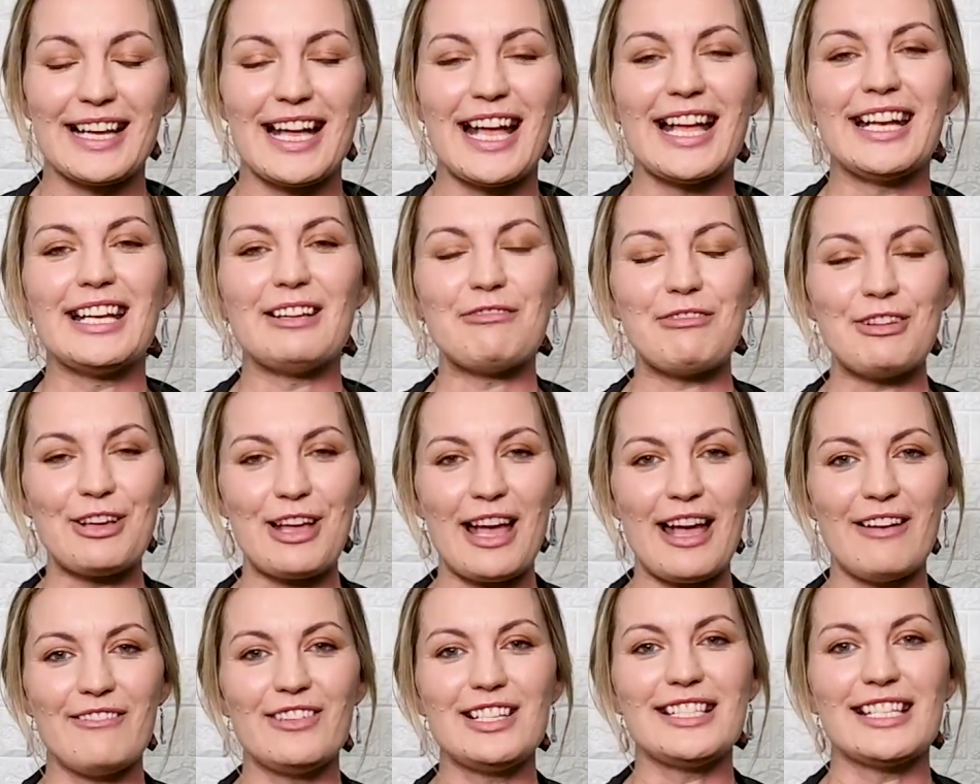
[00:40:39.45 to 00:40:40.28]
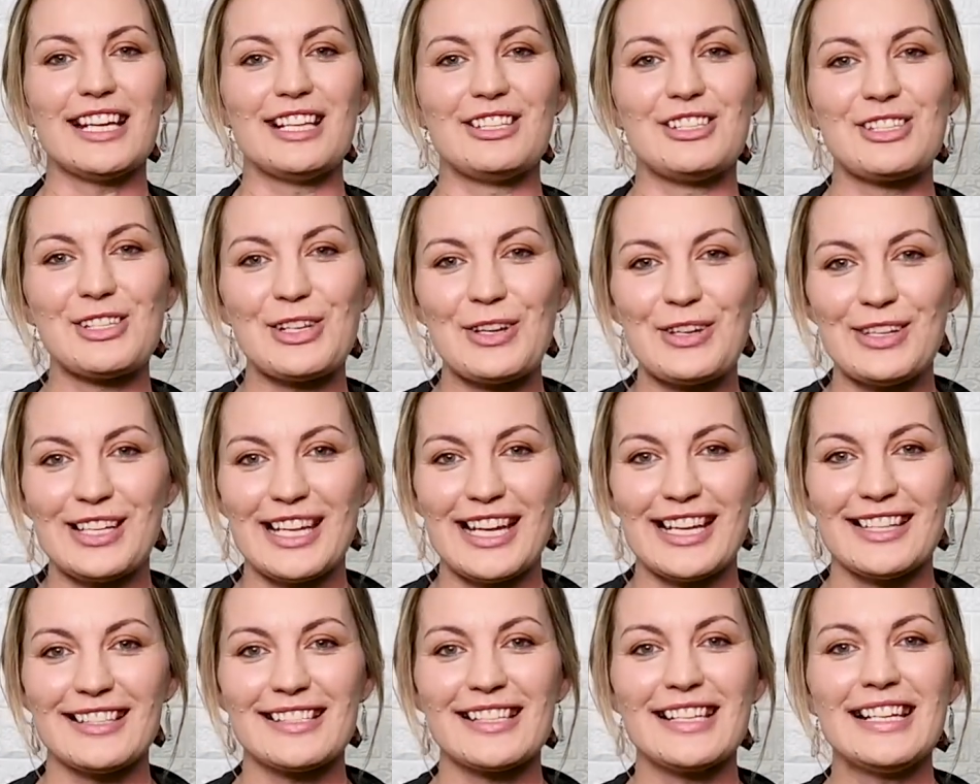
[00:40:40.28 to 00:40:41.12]
And if you haven't done so
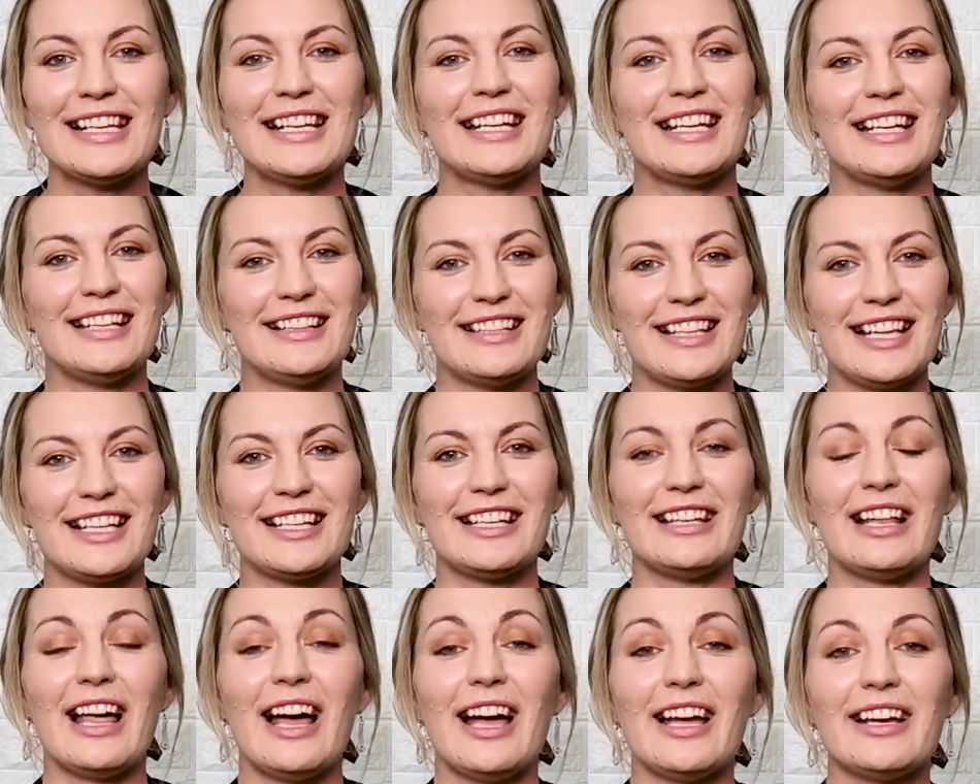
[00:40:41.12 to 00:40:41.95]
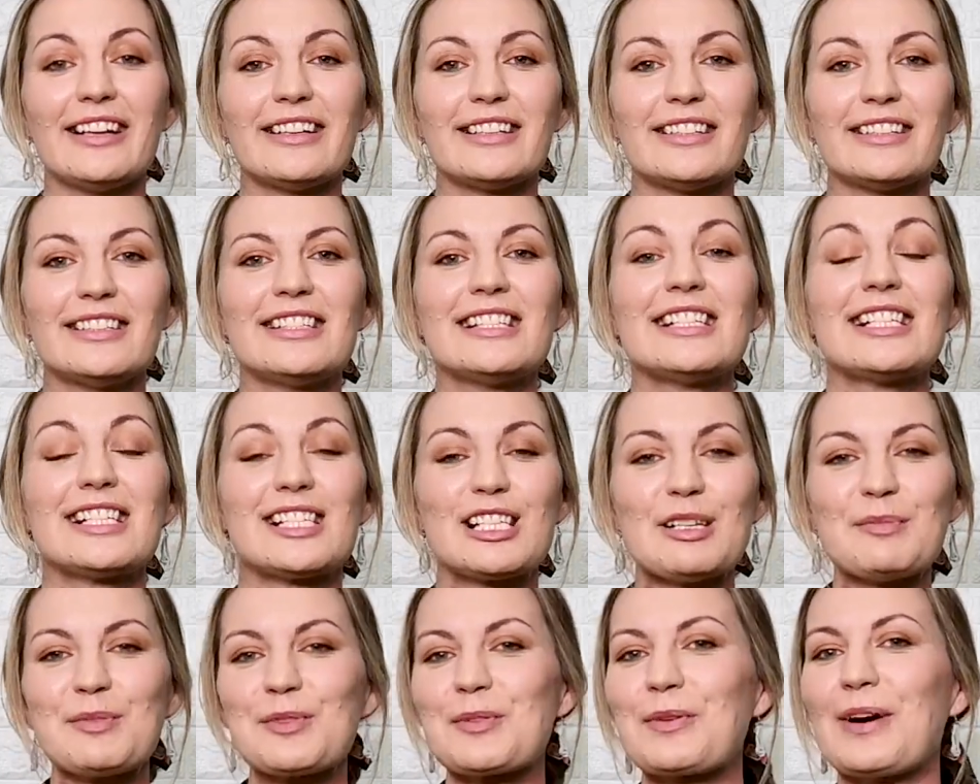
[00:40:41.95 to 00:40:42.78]
yet, hit that like,
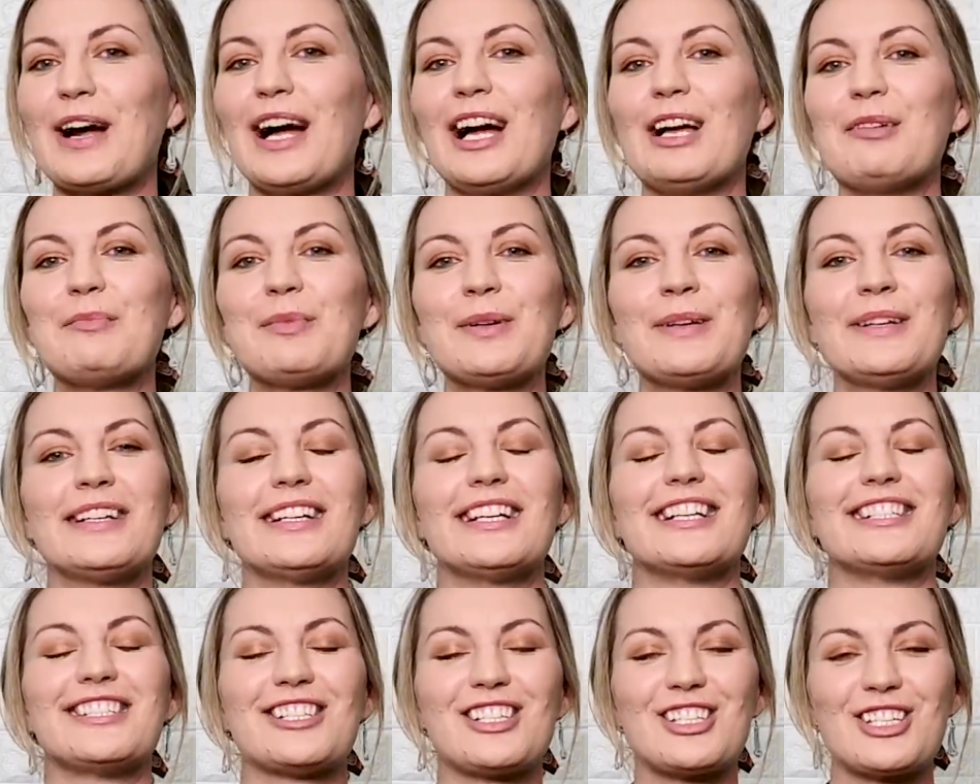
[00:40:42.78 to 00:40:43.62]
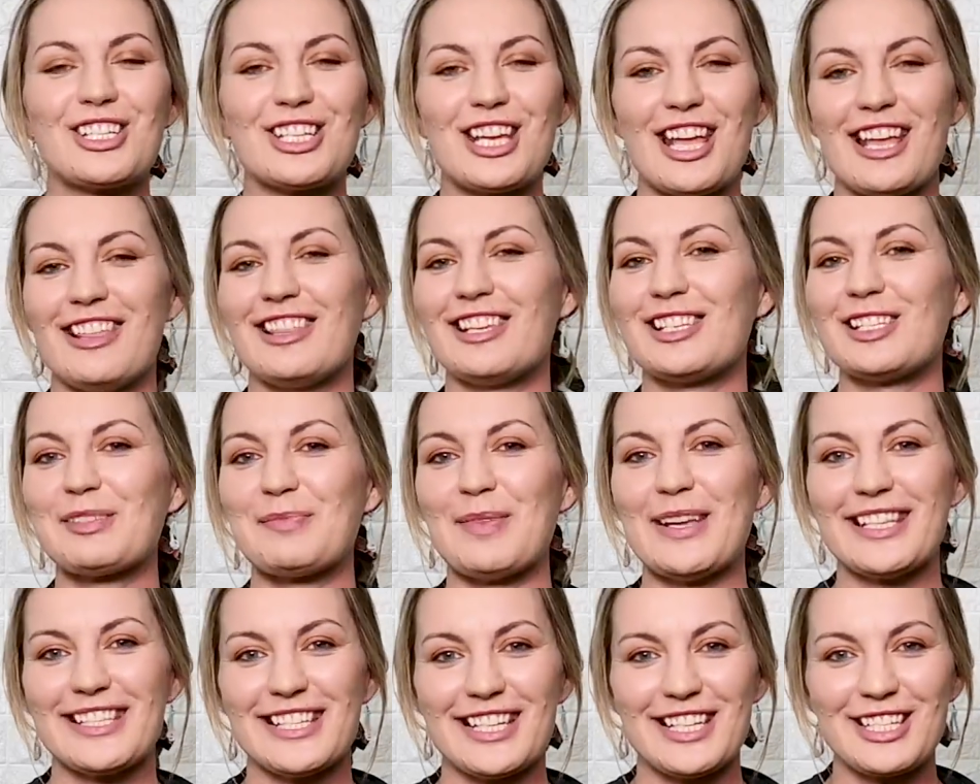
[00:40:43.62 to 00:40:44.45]
subscribe, and share this
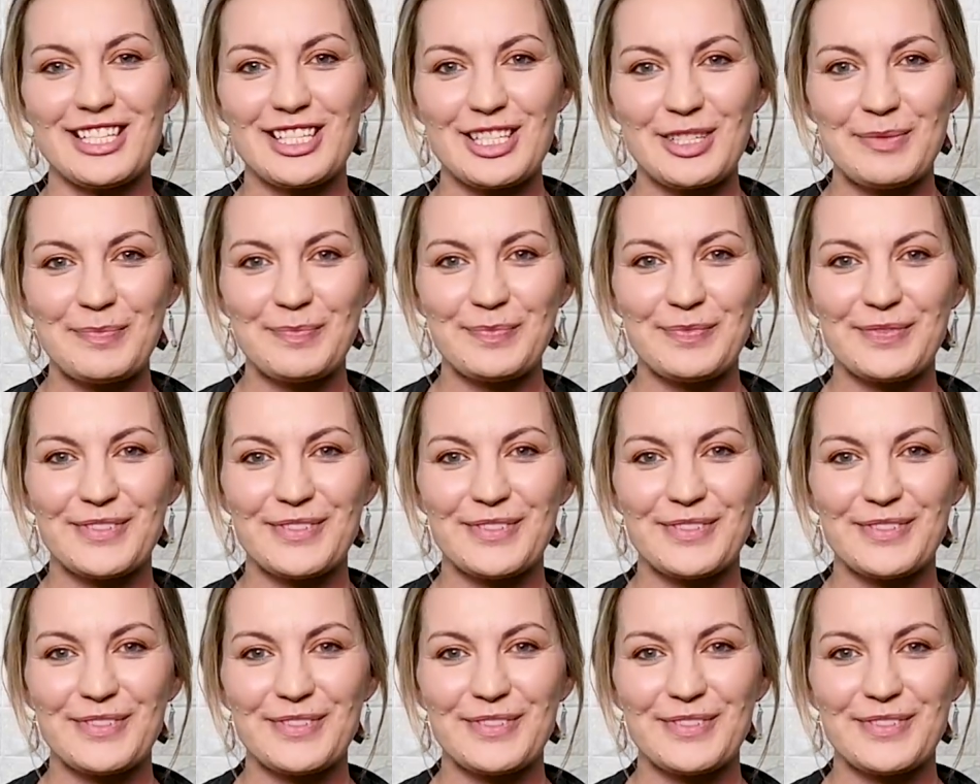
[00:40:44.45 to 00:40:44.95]
message.